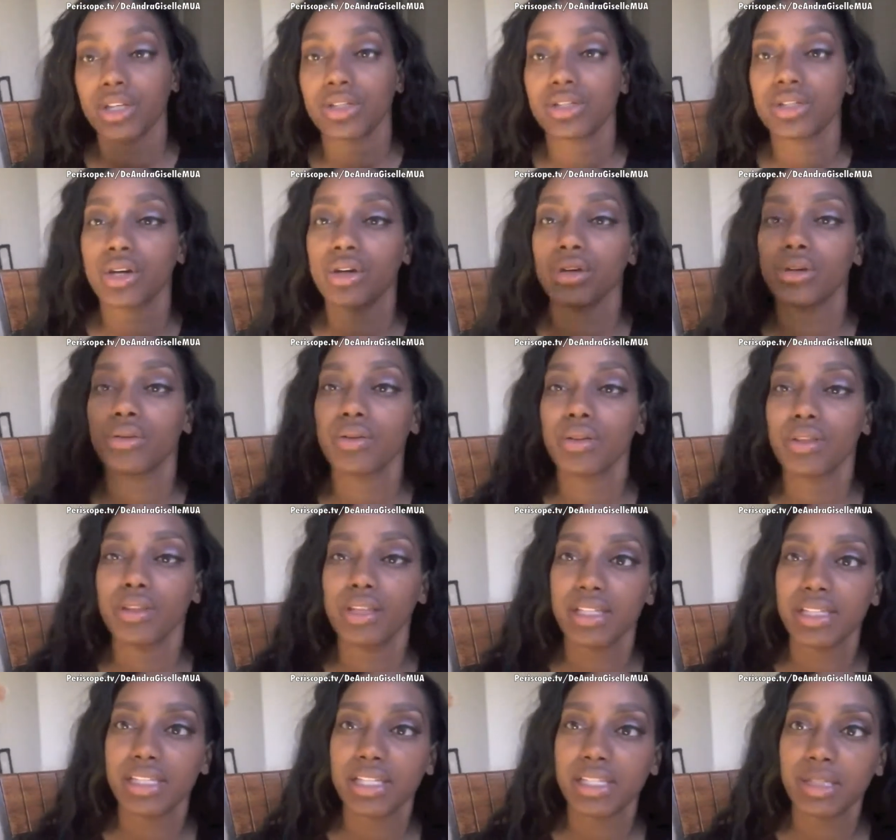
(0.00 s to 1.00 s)
So
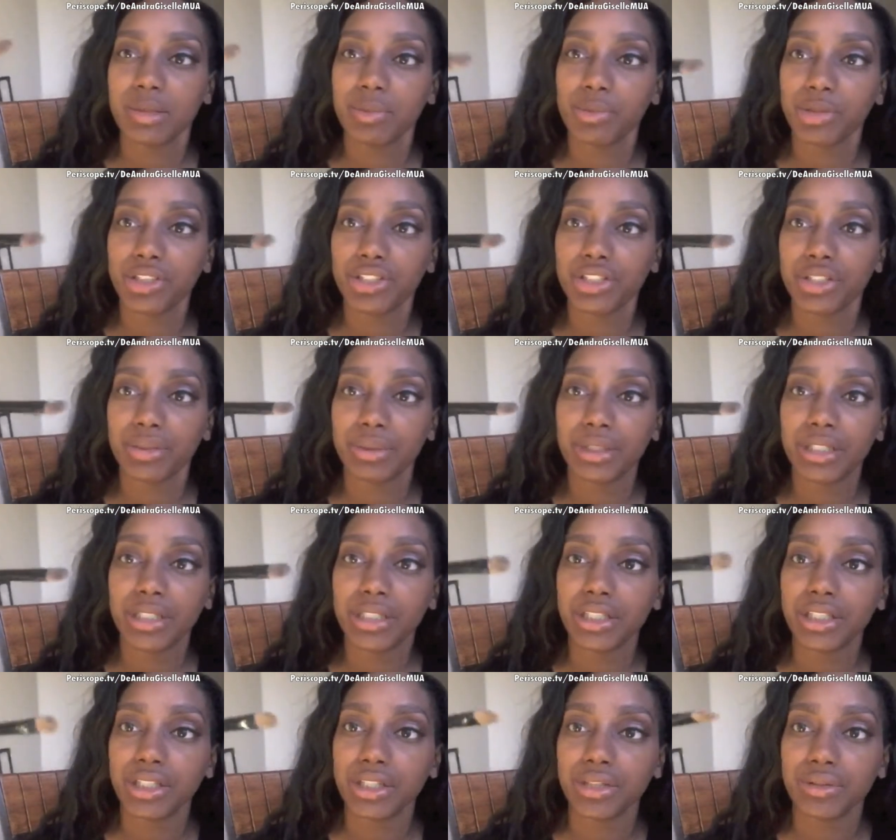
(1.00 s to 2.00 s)
this is the brush that we're
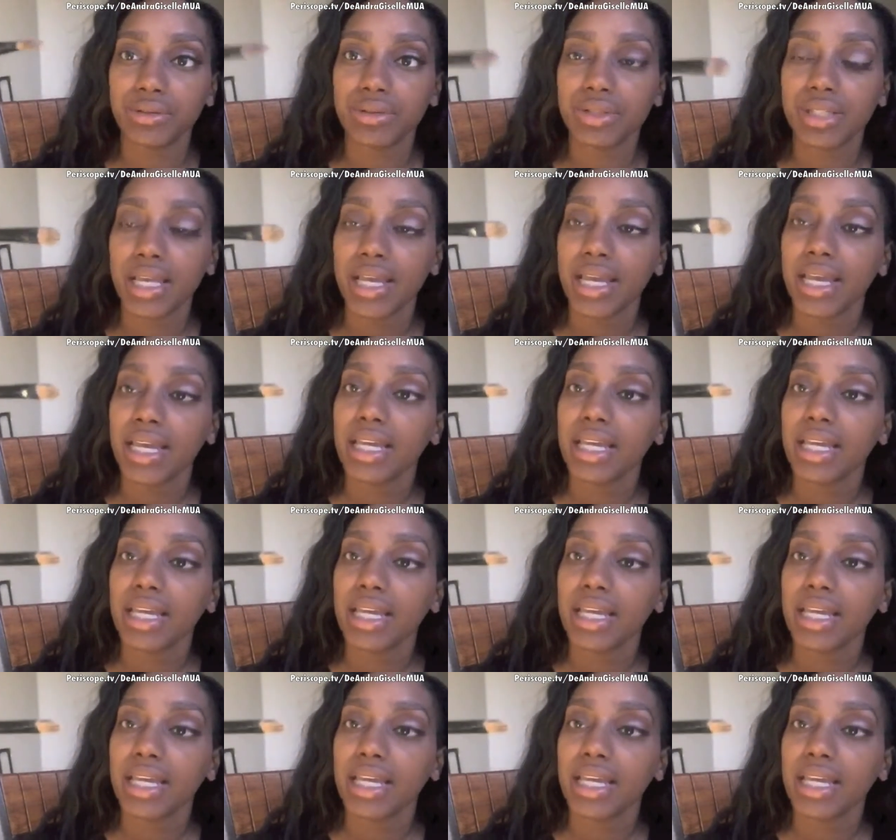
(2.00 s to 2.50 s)
going to use.